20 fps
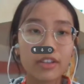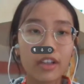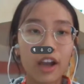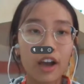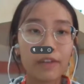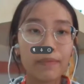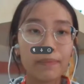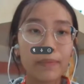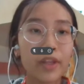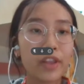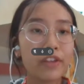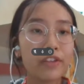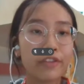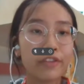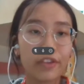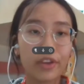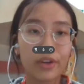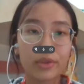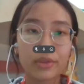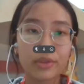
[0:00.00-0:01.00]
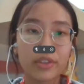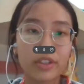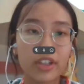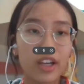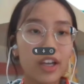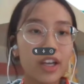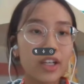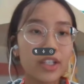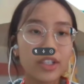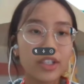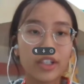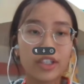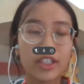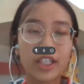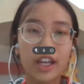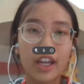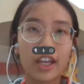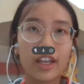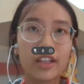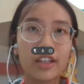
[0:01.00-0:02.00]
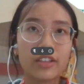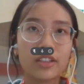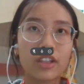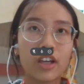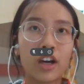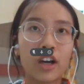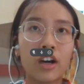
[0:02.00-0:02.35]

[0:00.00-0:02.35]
of many fields such as